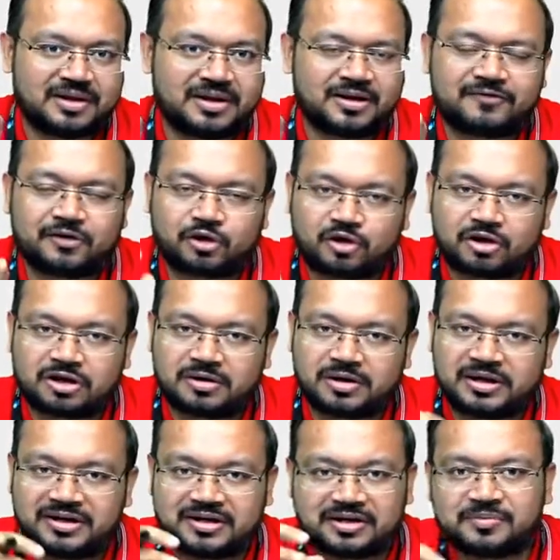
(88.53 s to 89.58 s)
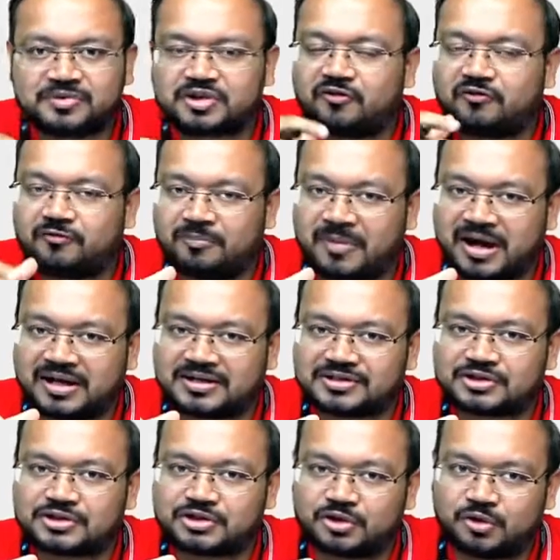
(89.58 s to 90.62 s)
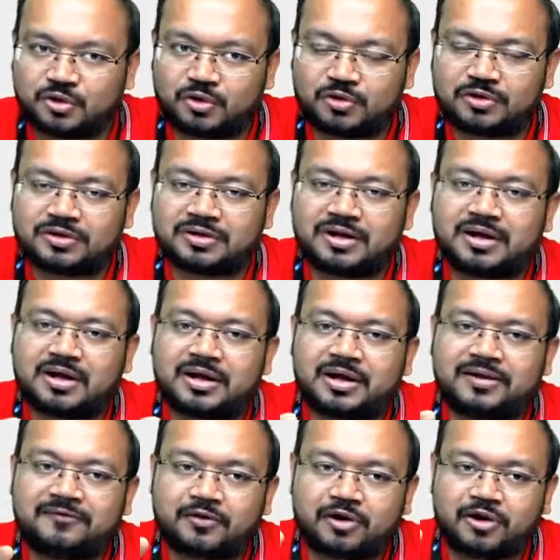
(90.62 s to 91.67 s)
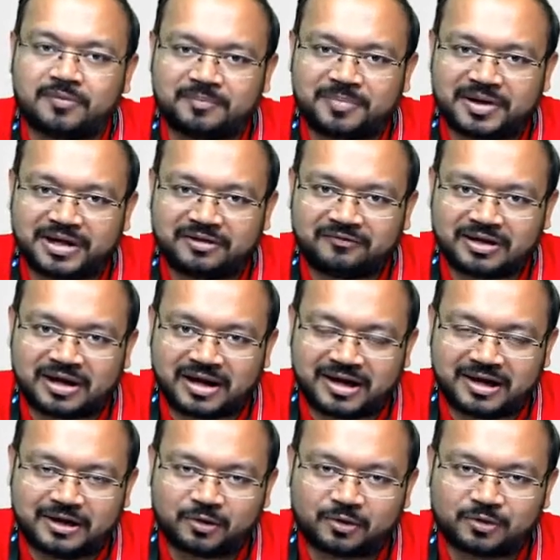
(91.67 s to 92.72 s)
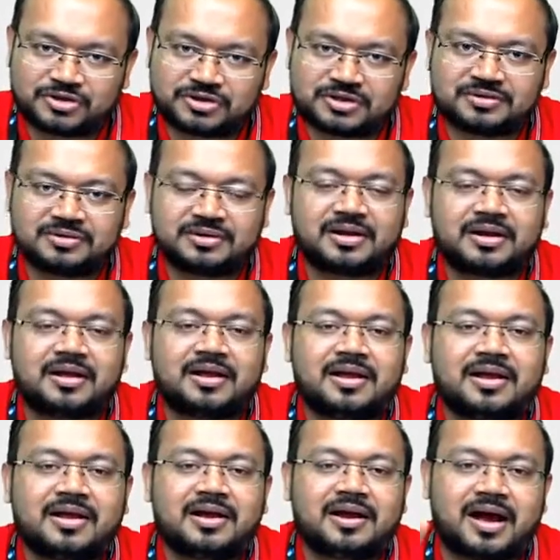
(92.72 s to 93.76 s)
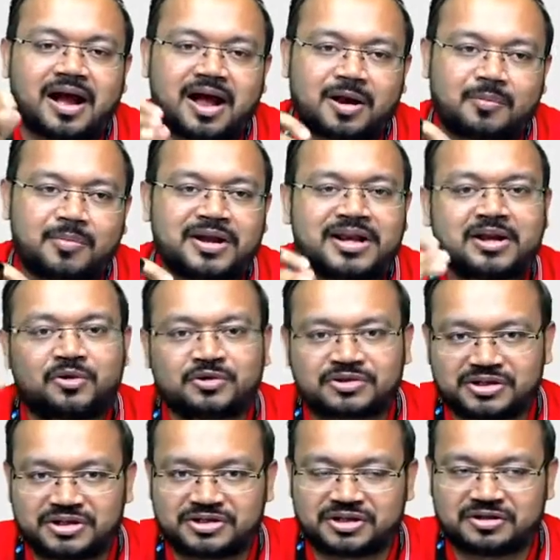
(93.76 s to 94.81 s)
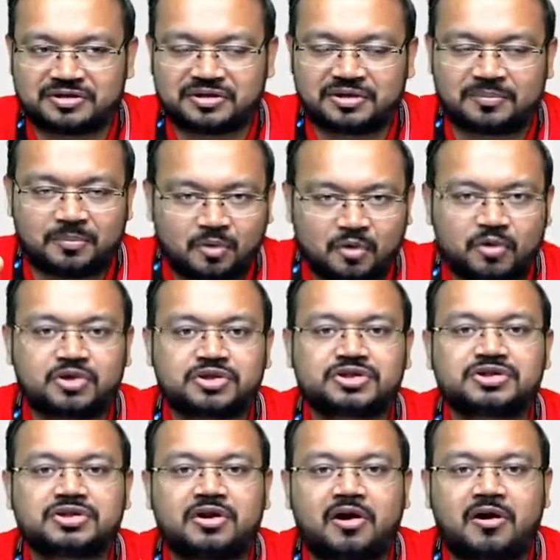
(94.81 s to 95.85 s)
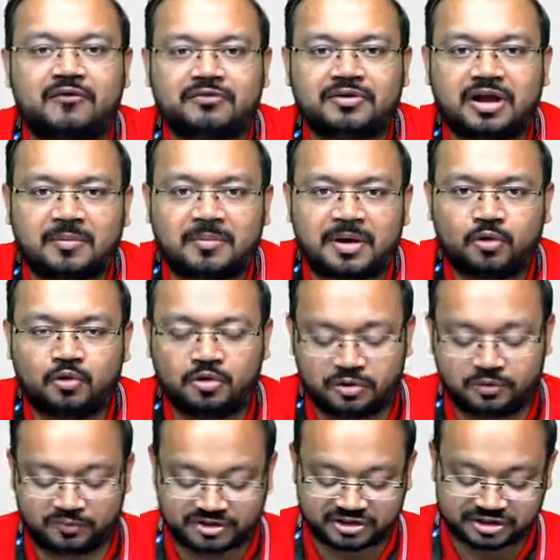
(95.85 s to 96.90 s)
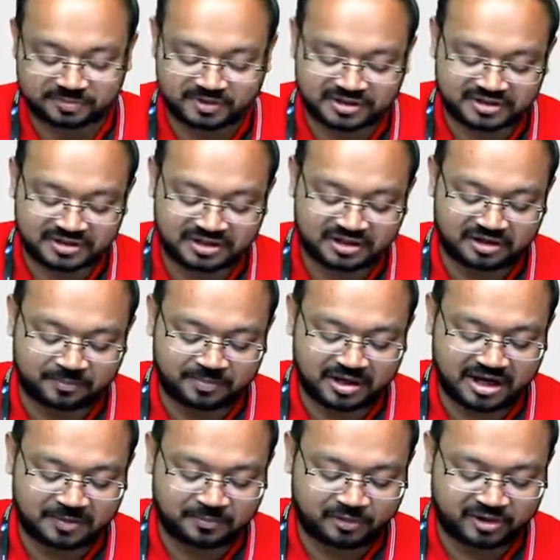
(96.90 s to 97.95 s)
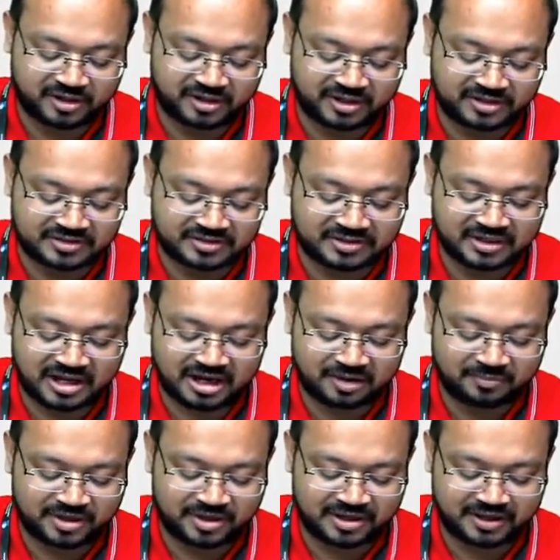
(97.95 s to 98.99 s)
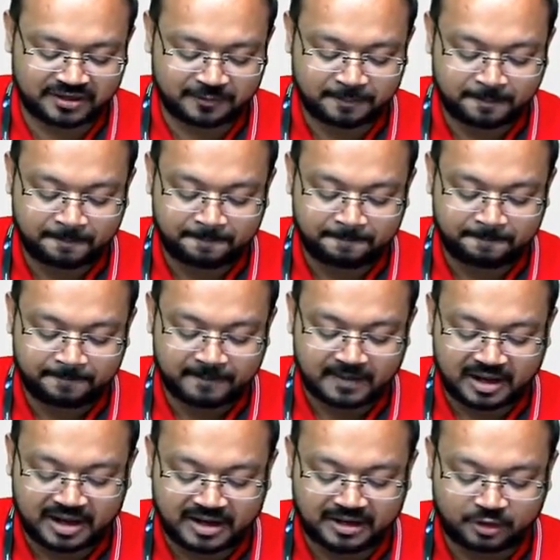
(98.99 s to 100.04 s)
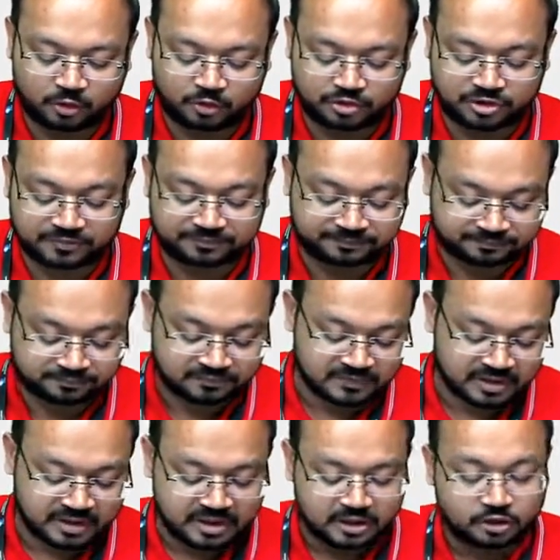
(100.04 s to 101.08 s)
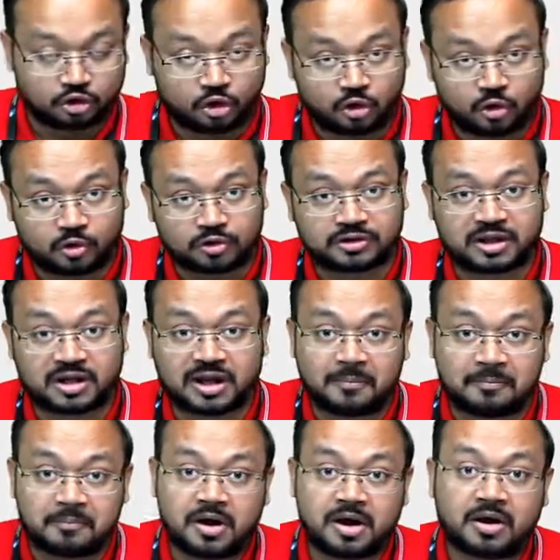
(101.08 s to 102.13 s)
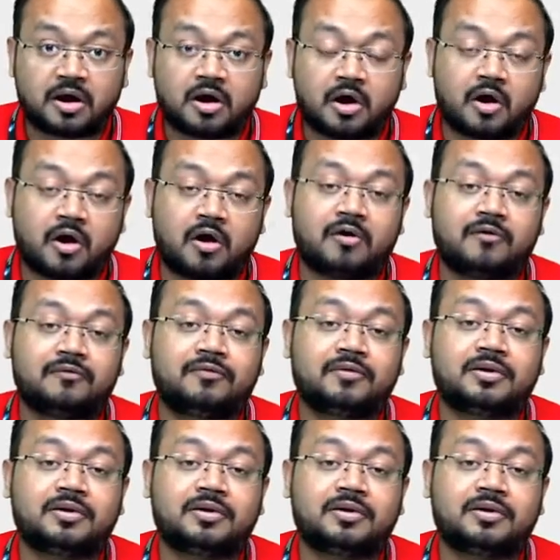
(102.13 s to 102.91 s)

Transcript: If you're talking in terms of mass, so if you're comparing with the hydrogen, carbon and oxygen, the most of the amount which is present in the plant body, that is carbon and hydrogen. Though the number of